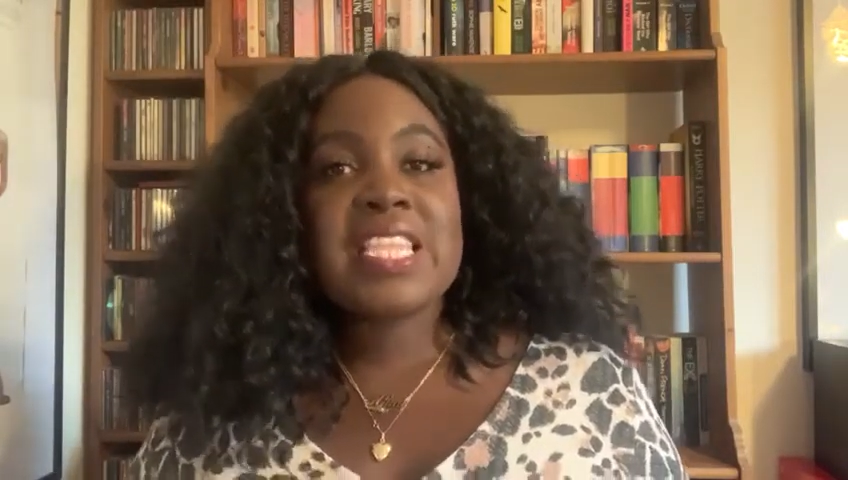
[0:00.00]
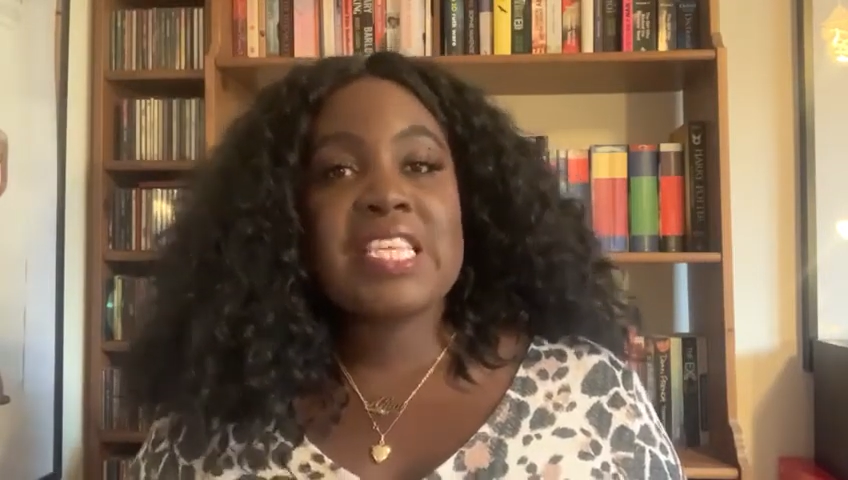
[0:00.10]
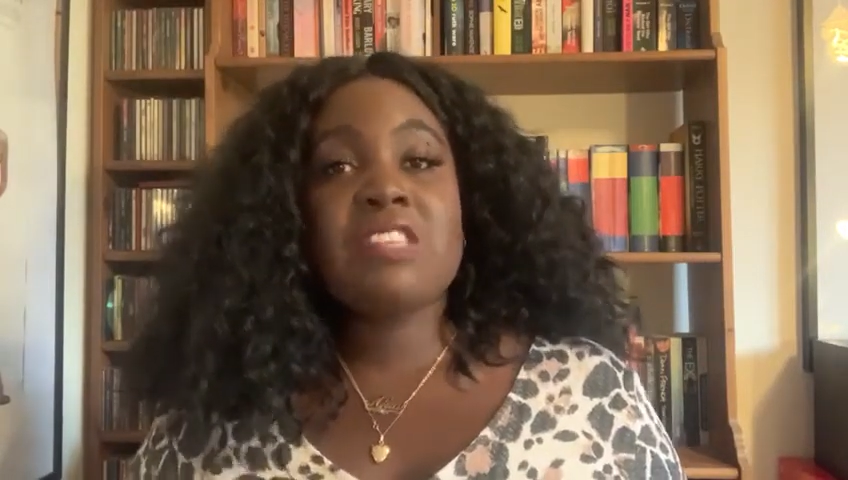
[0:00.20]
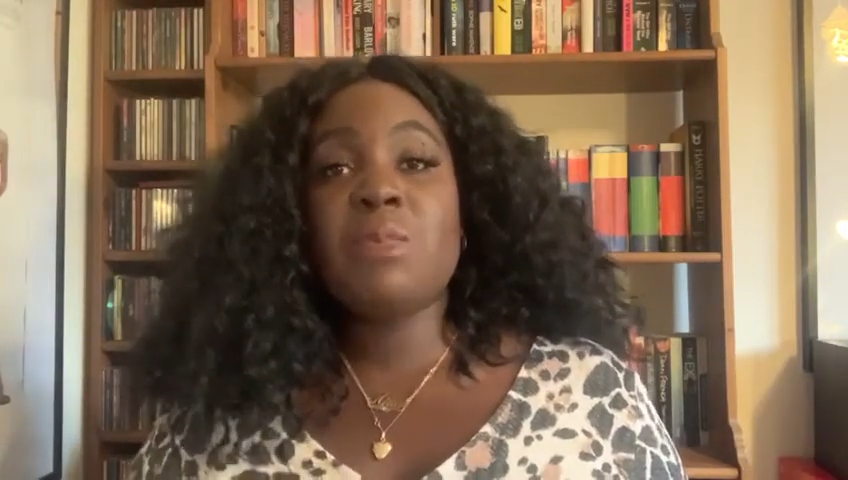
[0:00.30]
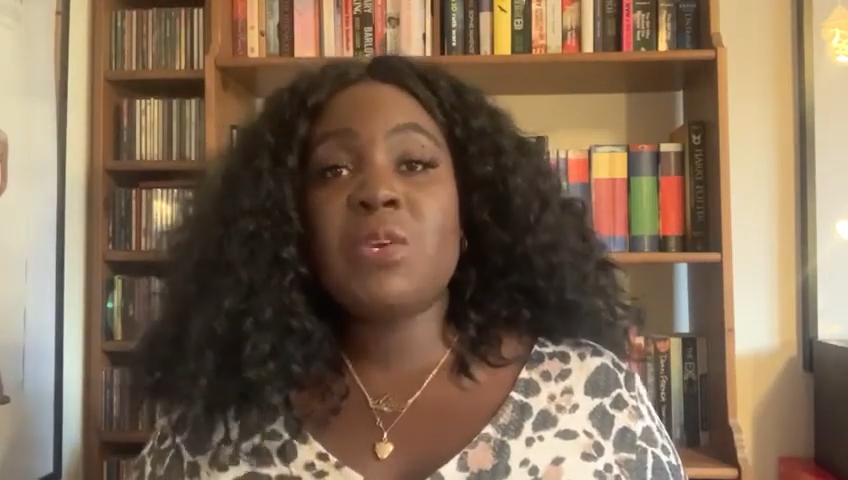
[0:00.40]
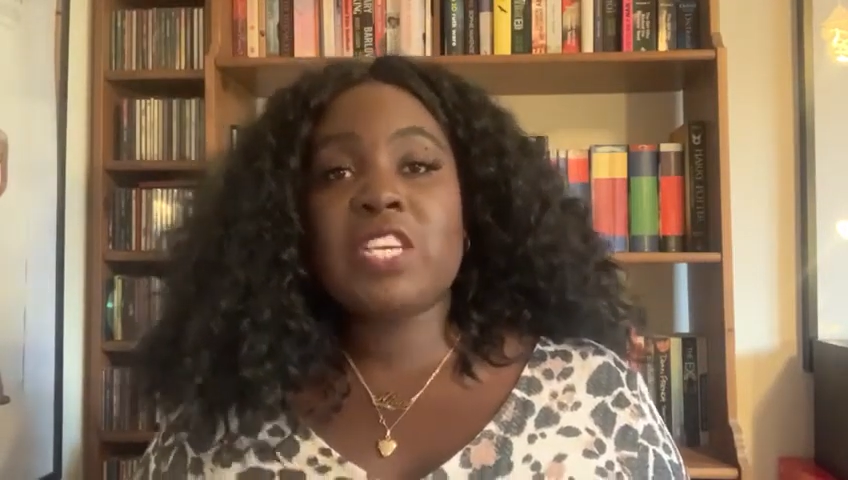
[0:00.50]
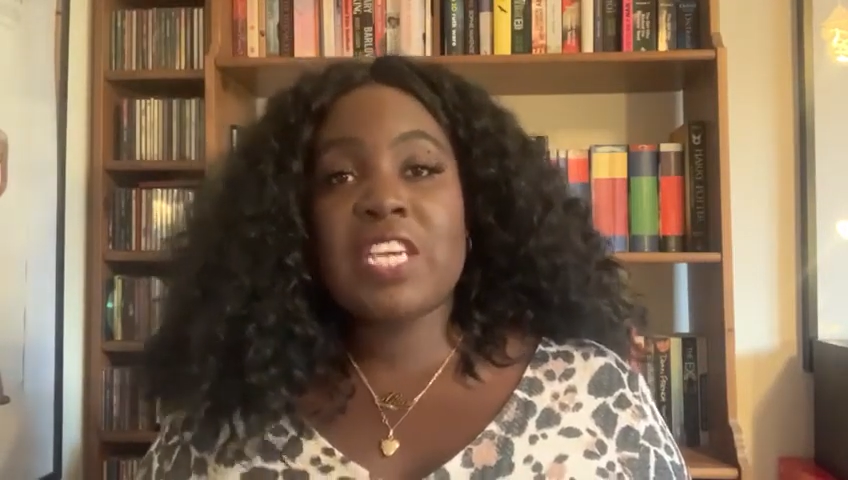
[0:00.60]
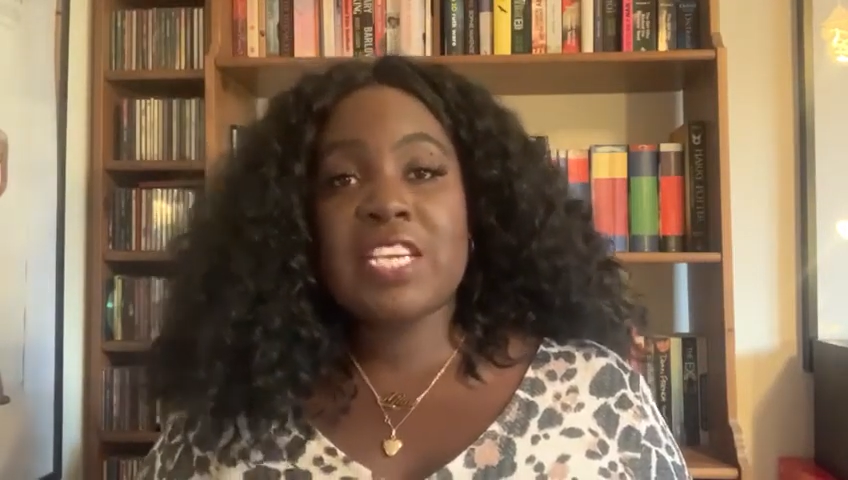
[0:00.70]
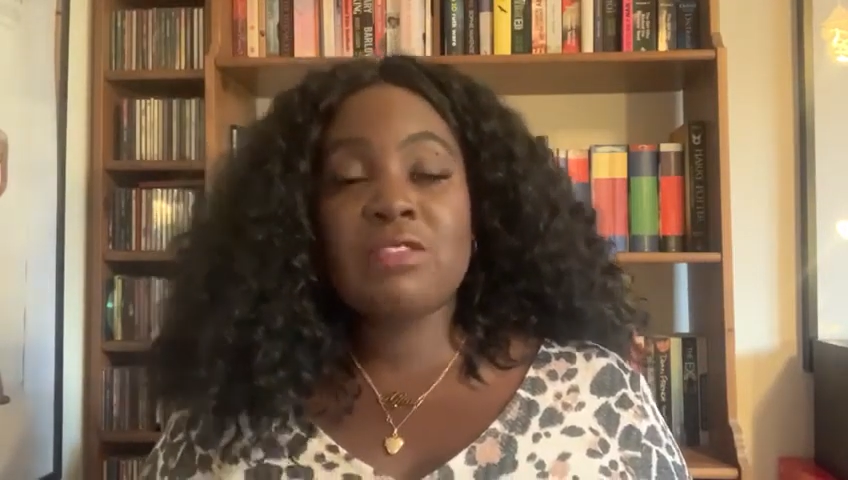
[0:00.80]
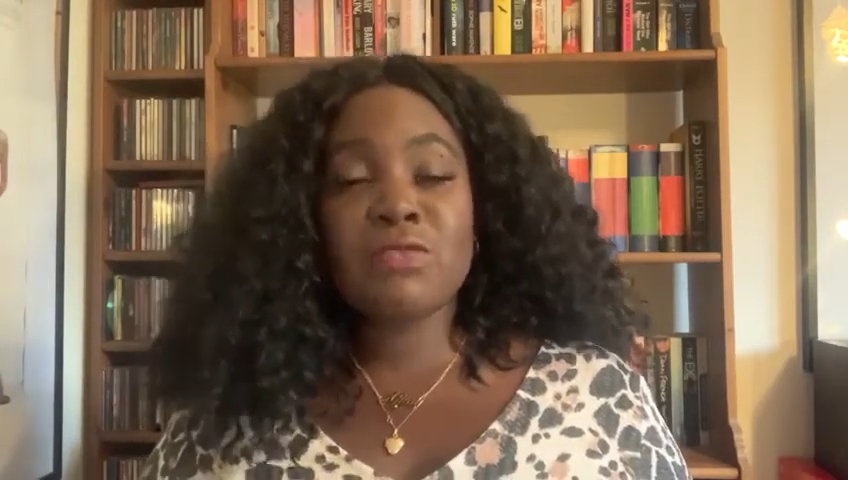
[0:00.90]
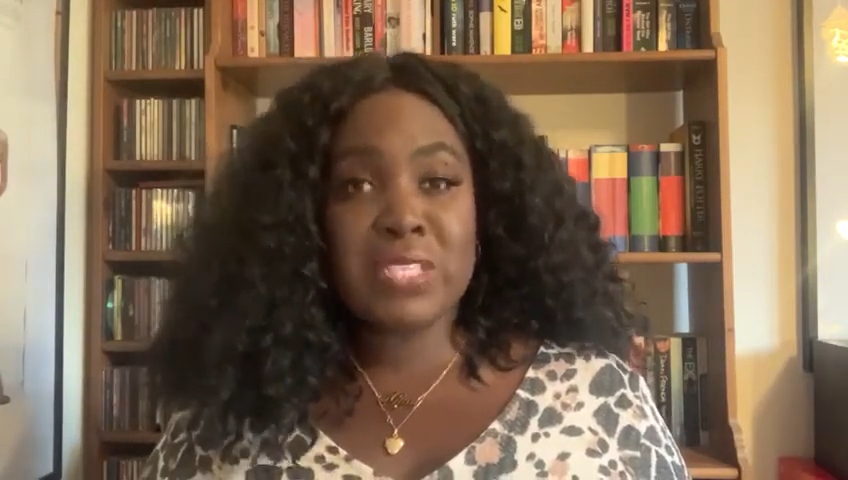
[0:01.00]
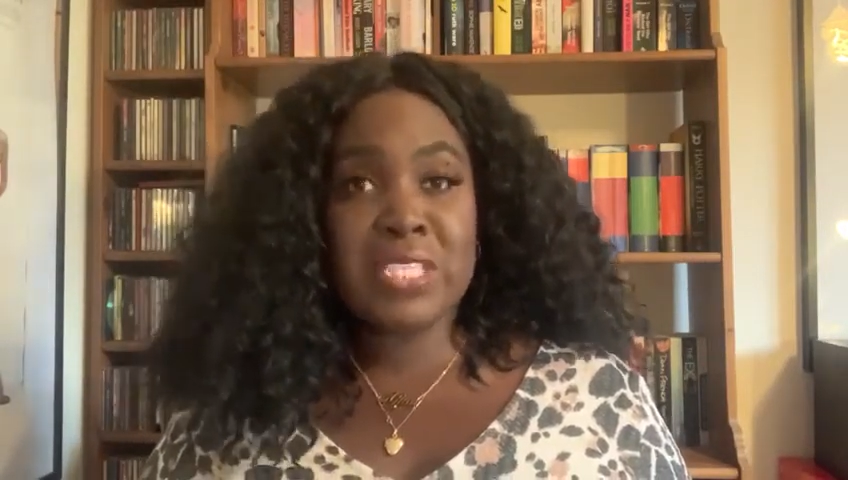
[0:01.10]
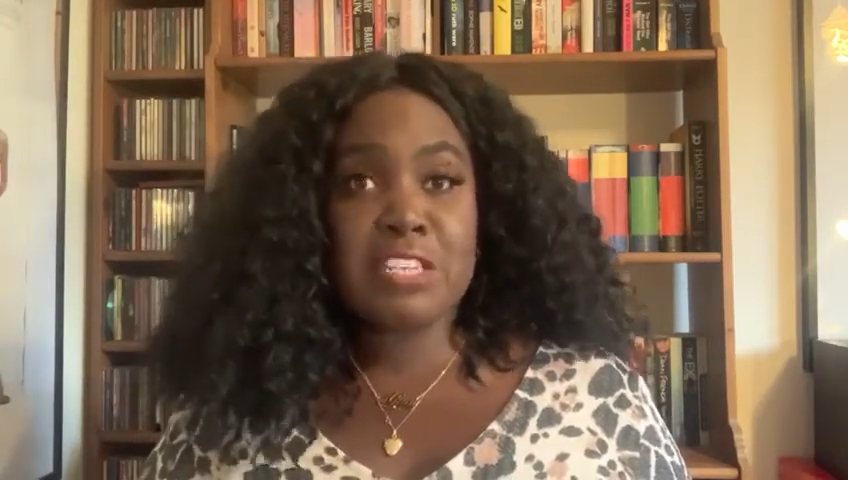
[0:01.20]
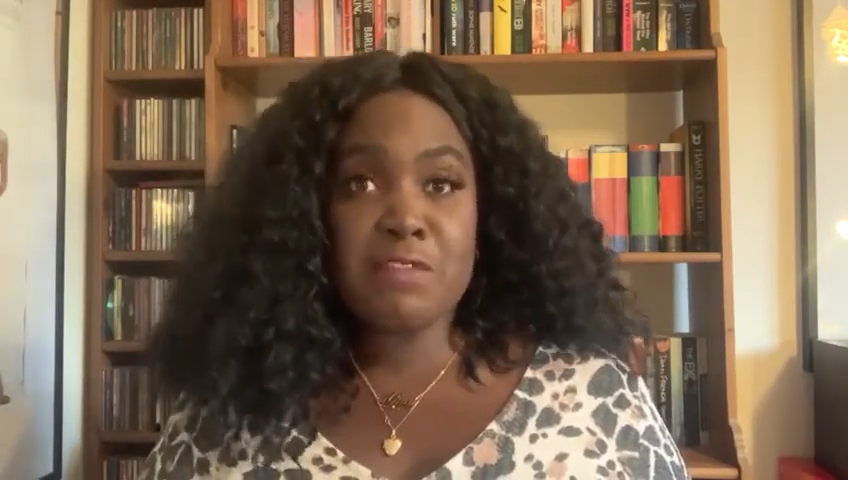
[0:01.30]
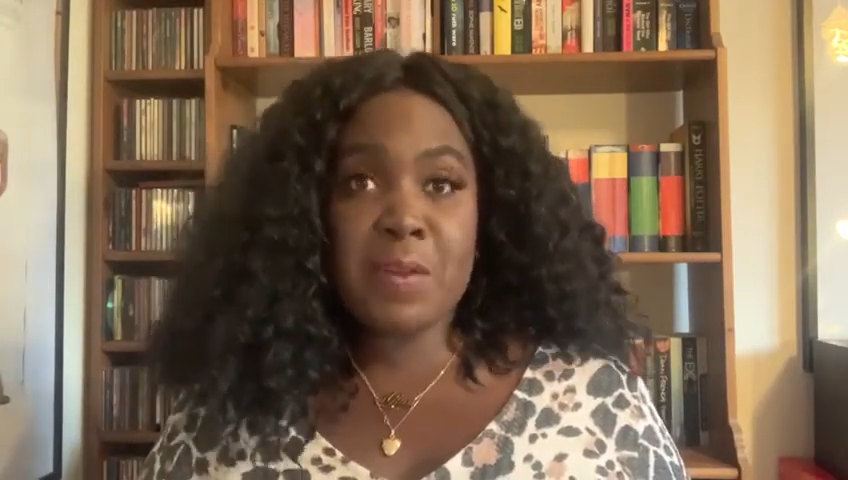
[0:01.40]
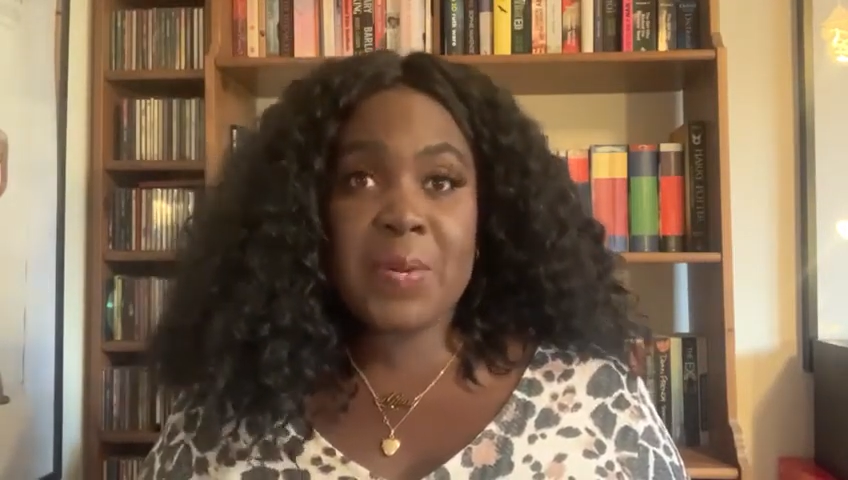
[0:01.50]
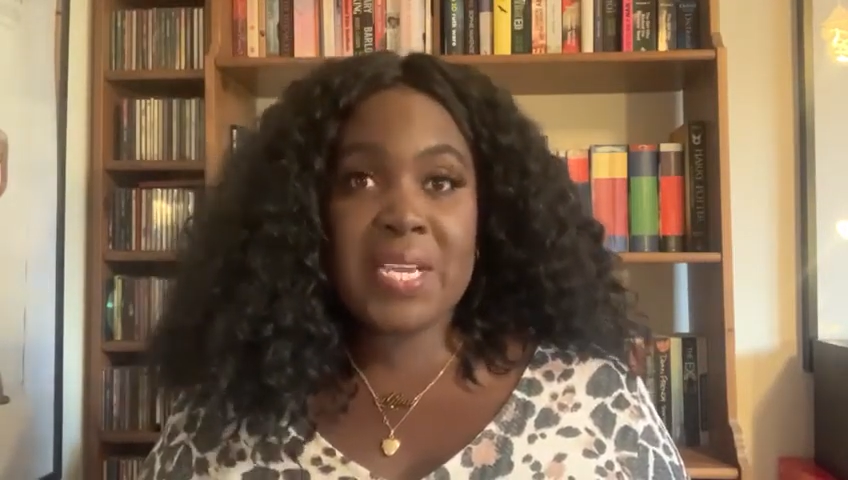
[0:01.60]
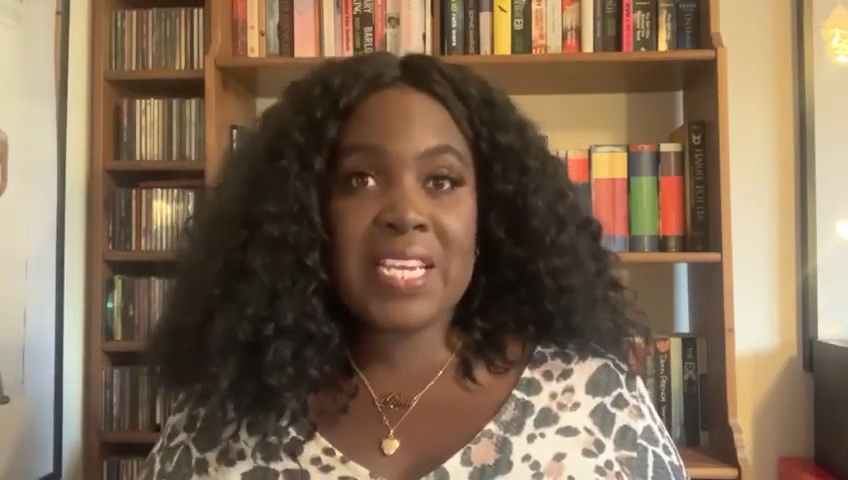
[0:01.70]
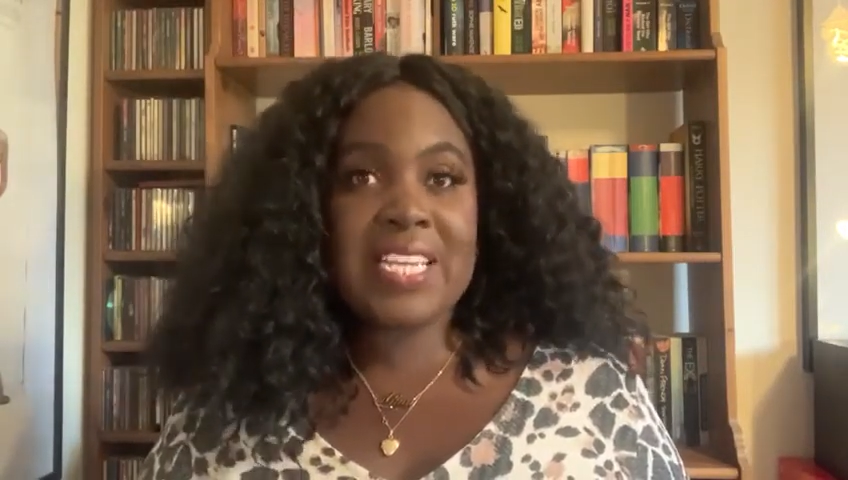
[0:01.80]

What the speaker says: this book is really gripping,